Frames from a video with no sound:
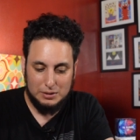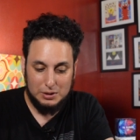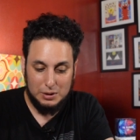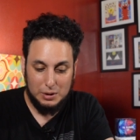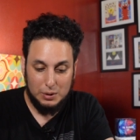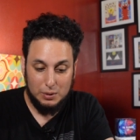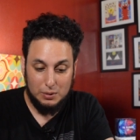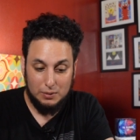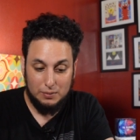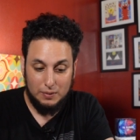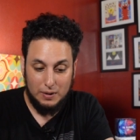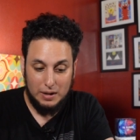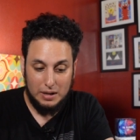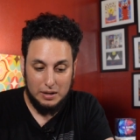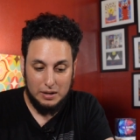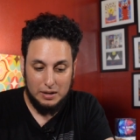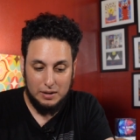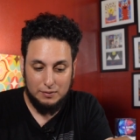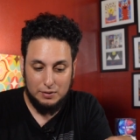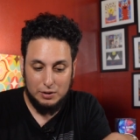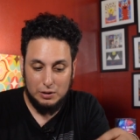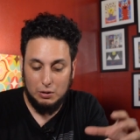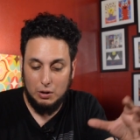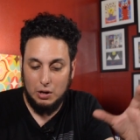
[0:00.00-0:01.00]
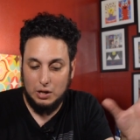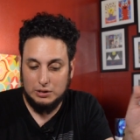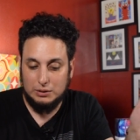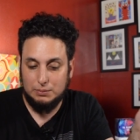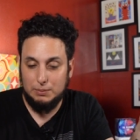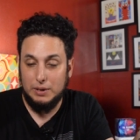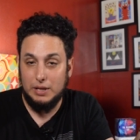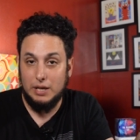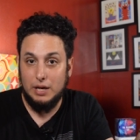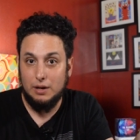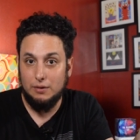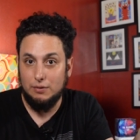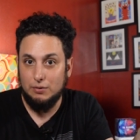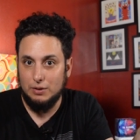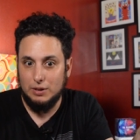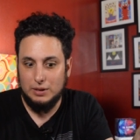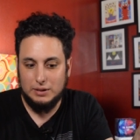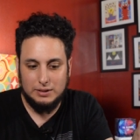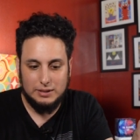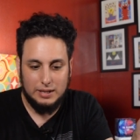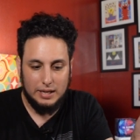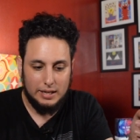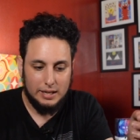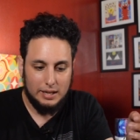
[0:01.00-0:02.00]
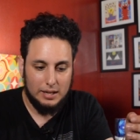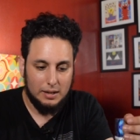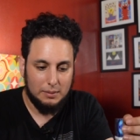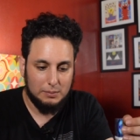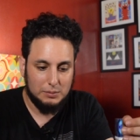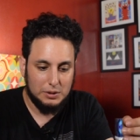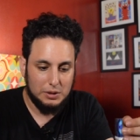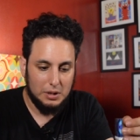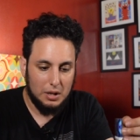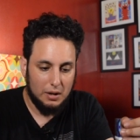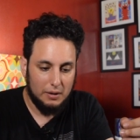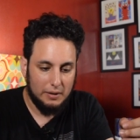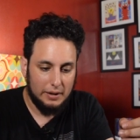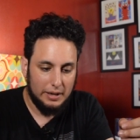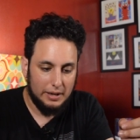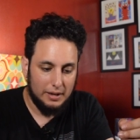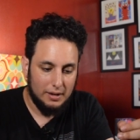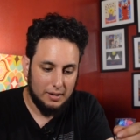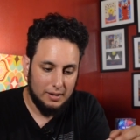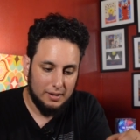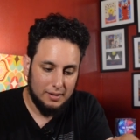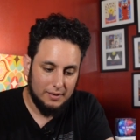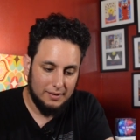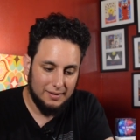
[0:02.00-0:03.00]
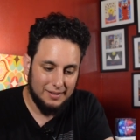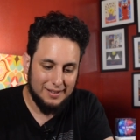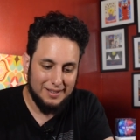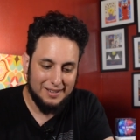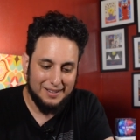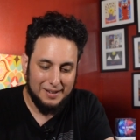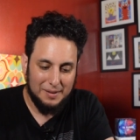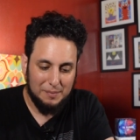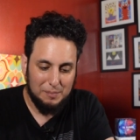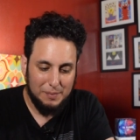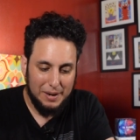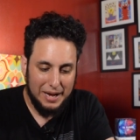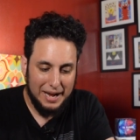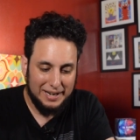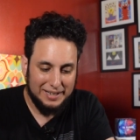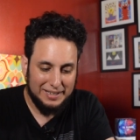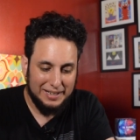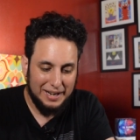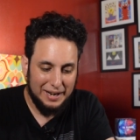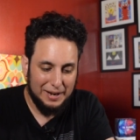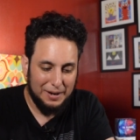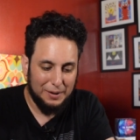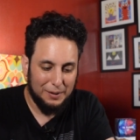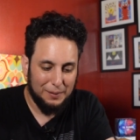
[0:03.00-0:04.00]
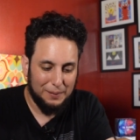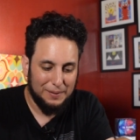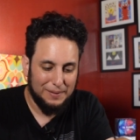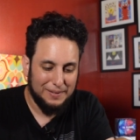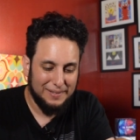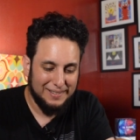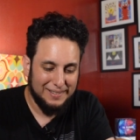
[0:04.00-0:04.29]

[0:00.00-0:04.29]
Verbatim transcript: So if, I, if you lost me there for a second, I'm sorry. I'm back now.